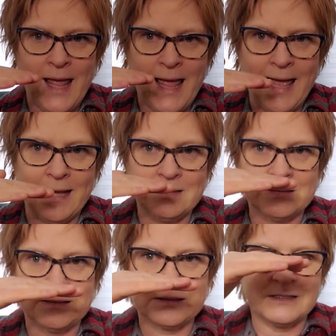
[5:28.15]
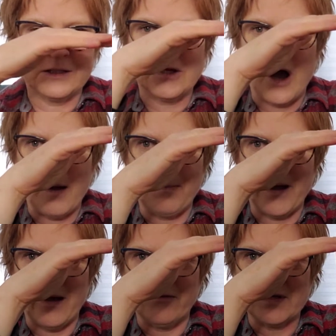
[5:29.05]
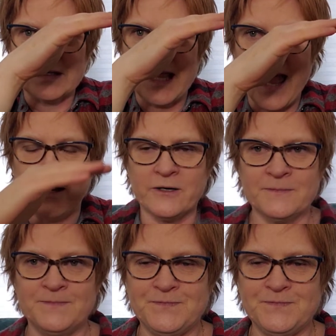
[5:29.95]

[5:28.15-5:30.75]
and the top of the scanner.